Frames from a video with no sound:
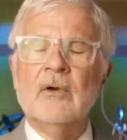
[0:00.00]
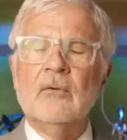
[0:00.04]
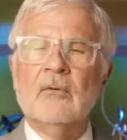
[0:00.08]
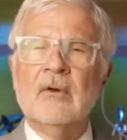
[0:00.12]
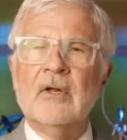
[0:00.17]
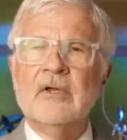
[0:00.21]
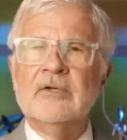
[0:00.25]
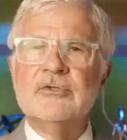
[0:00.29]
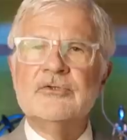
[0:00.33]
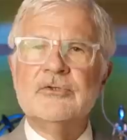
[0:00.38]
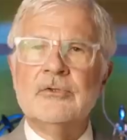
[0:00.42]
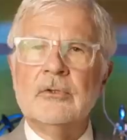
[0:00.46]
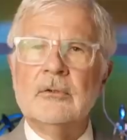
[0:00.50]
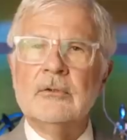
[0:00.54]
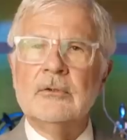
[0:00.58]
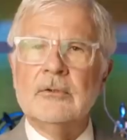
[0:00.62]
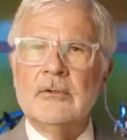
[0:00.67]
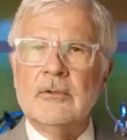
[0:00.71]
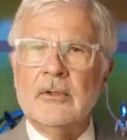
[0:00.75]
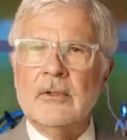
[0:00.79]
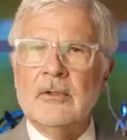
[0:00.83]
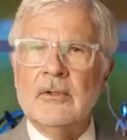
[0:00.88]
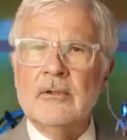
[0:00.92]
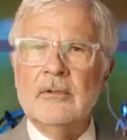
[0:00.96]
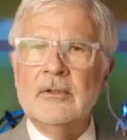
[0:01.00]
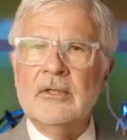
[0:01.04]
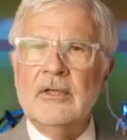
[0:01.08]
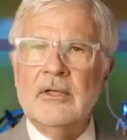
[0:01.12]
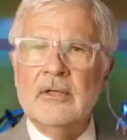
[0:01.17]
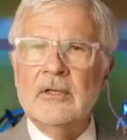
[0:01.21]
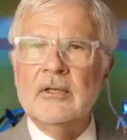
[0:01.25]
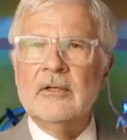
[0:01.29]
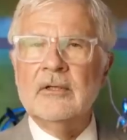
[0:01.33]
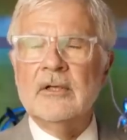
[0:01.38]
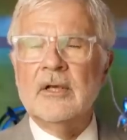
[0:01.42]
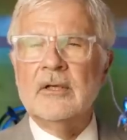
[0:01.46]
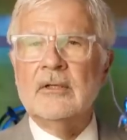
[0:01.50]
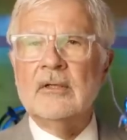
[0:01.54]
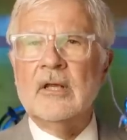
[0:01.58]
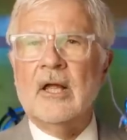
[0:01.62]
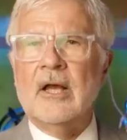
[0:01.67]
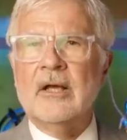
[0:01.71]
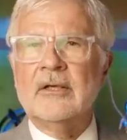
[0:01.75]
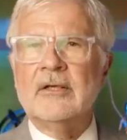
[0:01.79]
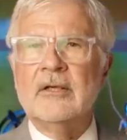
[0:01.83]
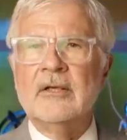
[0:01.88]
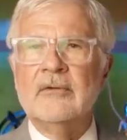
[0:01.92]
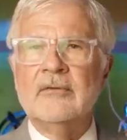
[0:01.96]
Well, as you'll learn in
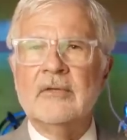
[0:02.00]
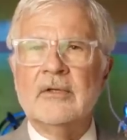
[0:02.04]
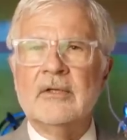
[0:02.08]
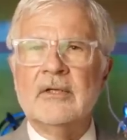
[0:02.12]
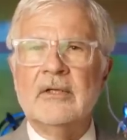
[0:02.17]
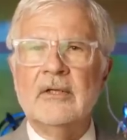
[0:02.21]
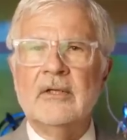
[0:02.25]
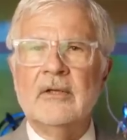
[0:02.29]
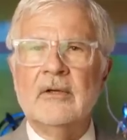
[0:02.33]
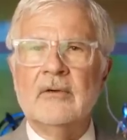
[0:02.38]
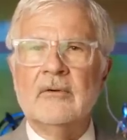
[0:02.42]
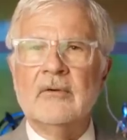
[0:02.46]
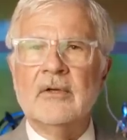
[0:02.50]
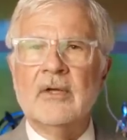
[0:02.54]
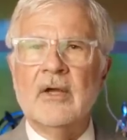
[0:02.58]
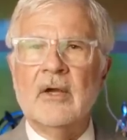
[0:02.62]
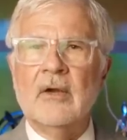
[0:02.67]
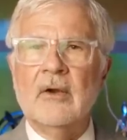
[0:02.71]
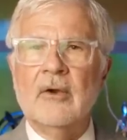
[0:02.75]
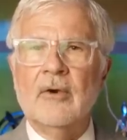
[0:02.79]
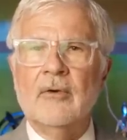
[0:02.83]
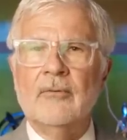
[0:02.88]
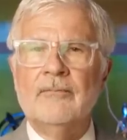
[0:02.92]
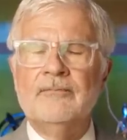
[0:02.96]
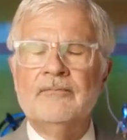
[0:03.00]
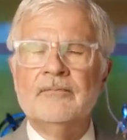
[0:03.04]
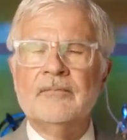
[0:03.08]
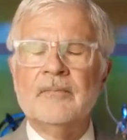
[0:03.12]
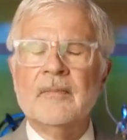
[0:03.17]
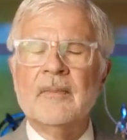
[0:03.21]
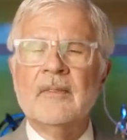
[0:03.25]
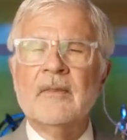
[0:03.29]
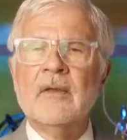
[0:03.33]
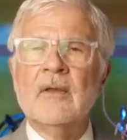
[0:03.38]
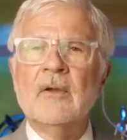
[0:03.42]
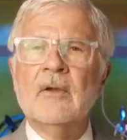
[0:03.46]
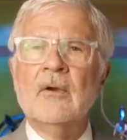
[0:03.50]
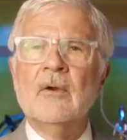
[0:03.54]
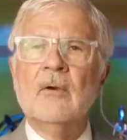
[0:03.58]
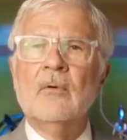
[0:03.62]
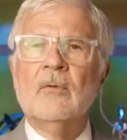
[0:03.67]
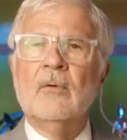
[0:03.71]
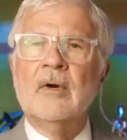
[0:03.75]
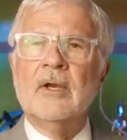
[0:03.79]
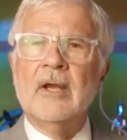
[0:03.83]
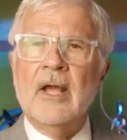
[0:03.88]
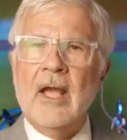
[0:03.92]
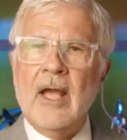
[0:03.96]
Unlocking the Keto Code,
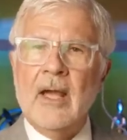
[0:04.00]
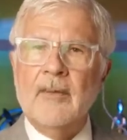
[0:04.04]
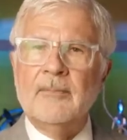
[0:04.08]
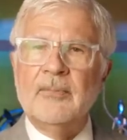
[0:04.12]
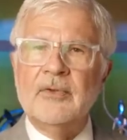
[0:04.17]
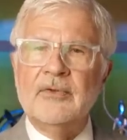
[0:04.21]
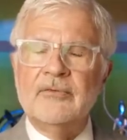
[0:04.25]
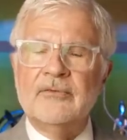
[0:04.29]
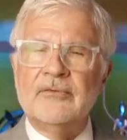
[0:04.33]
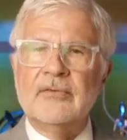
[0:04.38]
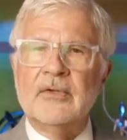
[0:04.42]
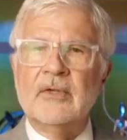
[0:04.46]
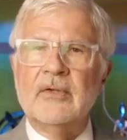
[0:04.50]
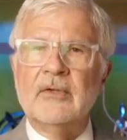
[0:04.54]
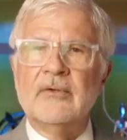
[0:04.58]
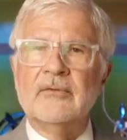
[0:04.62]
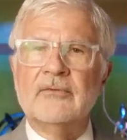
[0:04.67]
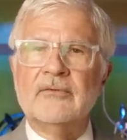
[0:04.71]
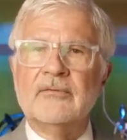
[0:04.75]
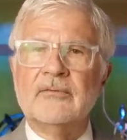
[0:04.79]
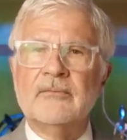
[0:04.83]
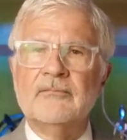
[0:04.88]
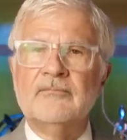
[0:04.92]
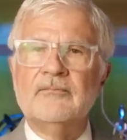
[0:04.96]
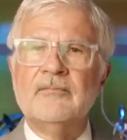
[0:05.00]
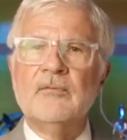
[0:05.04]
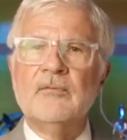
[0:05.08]
what happens is